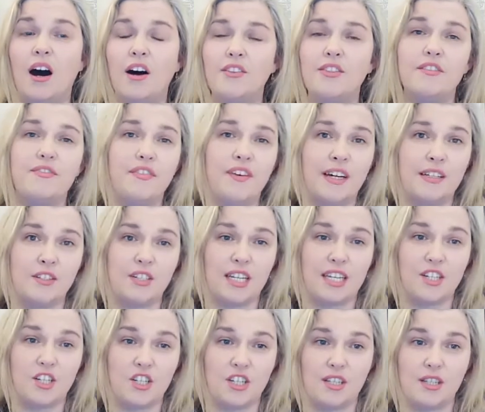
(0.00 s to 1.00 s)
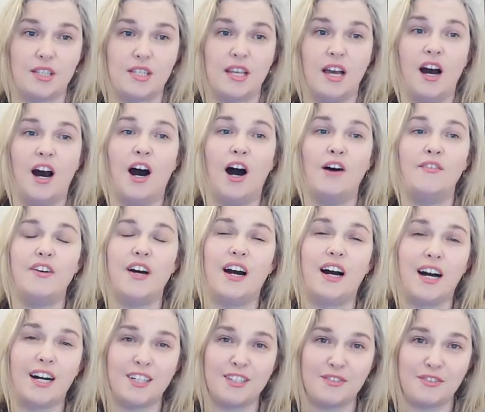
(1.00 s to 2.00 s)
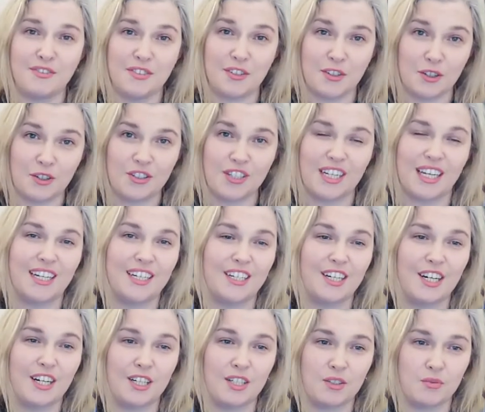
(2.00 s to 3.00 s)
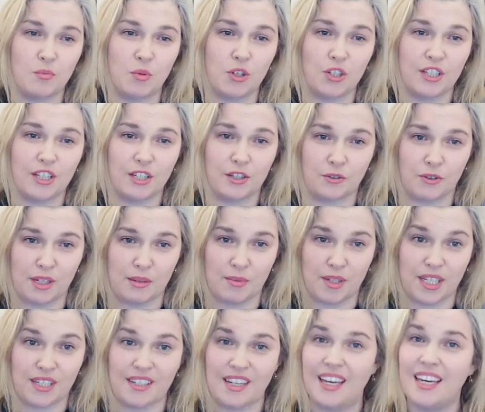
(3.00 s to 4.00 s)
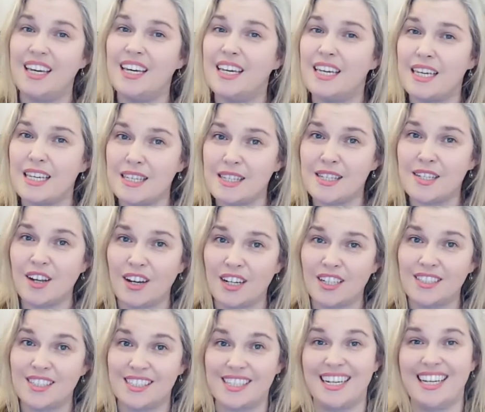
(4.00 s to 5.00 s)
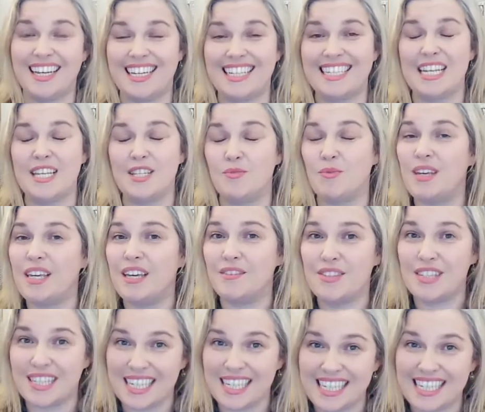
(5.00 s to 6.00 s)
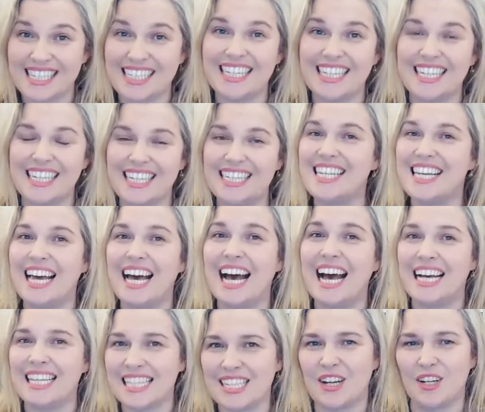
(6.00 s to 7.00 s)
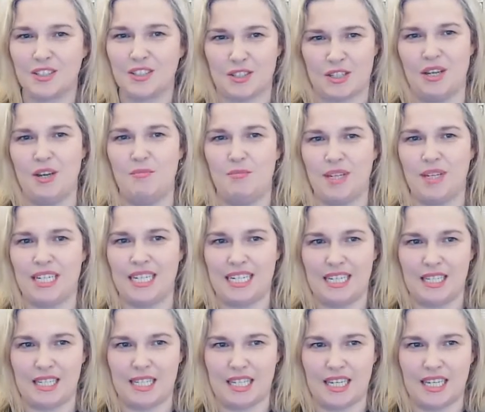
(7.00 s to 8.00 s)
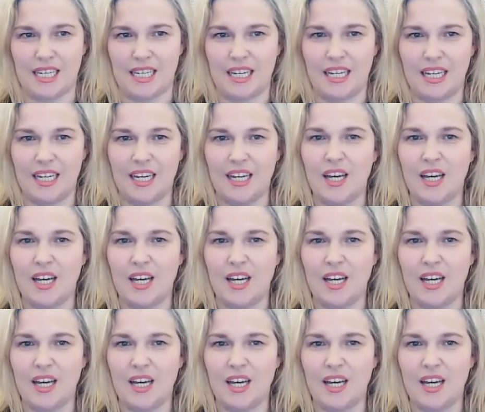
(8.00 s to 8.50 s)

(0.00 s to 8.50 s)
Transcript: on the foundations of a hard fought and a hard won agreement is not, and as we have seen, has not been easy.